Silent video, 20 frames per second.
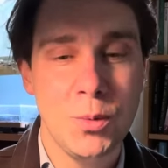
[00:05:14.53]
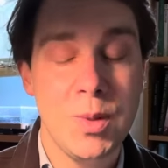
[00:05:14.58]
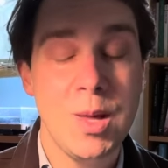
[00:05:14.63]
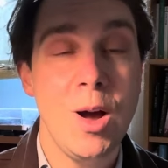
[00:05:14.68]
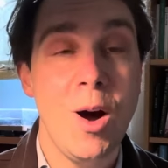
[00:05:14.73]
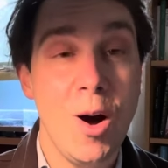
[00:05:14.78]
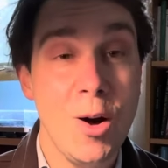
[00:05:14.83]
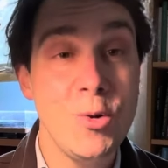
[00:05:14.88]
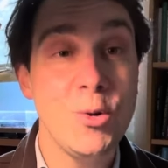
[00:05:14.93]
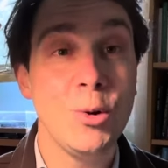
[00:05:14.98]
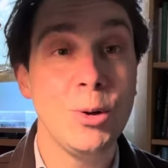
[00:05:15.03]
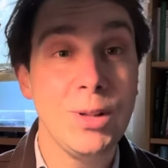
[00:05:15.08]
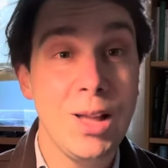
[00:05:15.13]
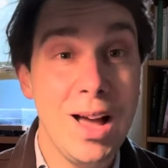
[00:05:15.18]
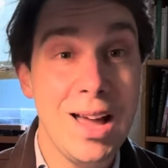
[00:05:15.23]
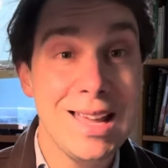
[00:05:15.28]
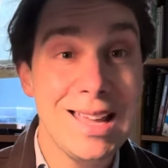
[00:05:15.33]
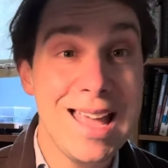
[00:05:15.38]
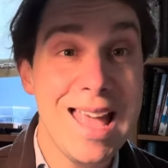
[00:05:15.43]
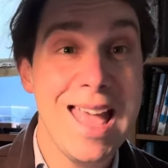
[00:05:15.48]
the
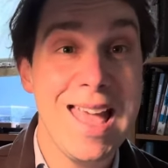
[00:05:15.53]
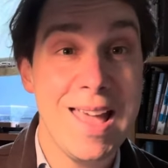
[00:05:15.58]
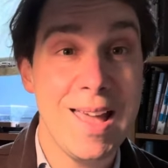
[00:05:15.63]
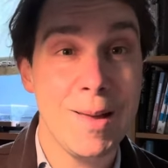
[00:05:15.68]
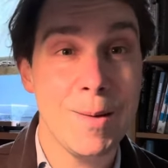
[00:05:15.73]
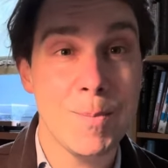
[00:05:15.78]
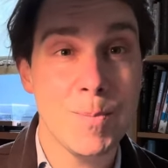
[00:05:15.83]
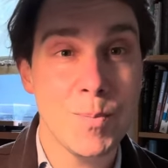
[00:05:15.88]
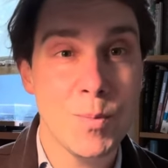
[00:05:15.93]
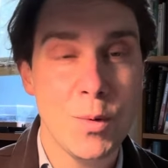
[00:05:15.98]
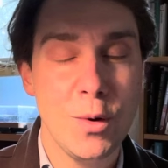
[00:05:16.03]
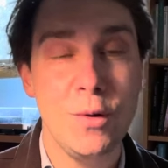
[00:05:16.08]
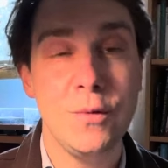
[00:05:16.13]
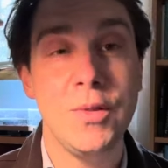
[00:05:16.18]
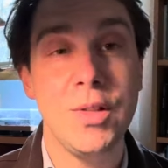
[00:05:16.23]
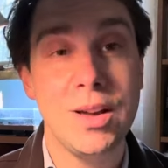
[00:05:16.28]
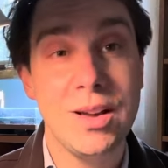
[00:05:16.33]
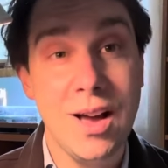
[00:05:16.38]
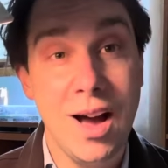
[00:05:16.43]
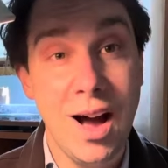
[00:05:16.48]
underlying aim of
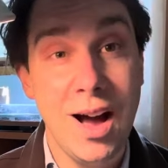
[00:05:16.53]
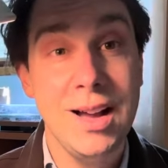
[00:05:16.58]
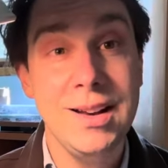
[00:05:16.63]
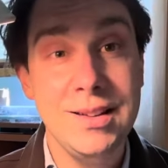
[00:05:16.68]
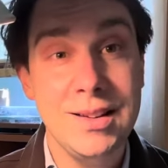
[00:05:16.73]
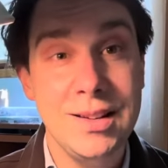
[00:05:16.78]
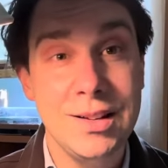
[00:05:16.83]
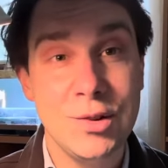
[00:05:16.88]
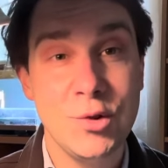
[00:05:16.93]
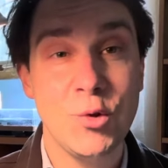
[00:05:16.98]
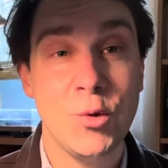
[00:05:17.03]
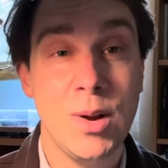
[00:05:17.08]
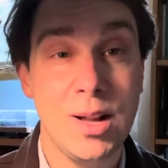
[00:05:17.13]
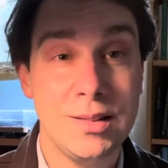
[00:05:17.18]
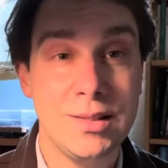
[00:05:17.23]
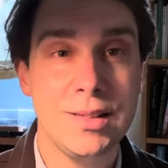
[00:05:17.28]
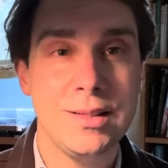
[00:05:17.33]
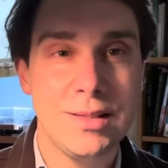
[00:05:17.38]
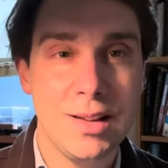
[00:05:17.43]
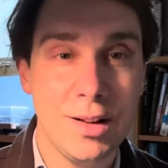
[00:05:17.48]
the Kantian
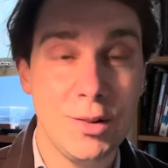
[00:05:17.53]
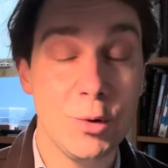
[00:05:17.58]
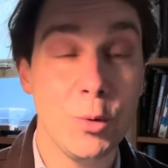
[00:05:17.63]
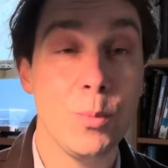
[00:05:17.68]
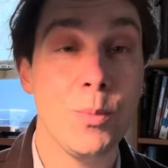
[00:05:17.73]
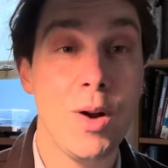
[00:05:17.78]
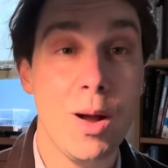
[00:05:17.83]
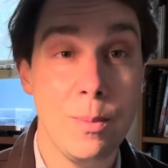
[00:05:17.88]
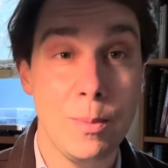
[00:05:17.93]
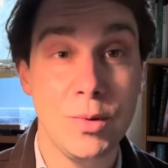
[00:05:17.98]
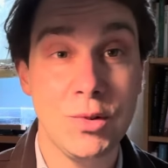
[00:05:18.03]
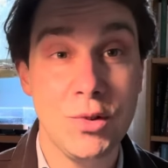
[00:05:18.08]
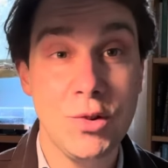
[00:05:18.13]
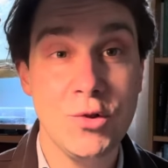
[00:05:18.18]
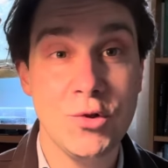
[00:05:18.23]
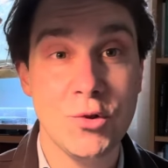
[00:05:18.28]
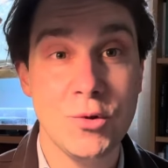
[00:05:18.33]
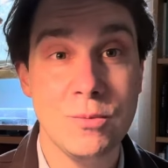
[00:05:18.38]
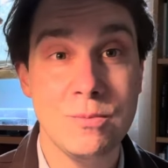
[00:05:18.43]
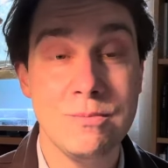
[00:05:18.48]
transcendental
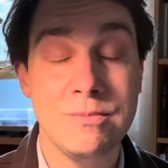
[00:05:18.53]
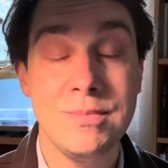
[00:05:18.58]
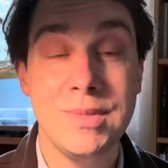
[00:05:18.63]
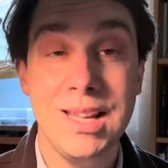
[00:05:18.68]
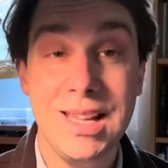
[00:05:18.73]
proposition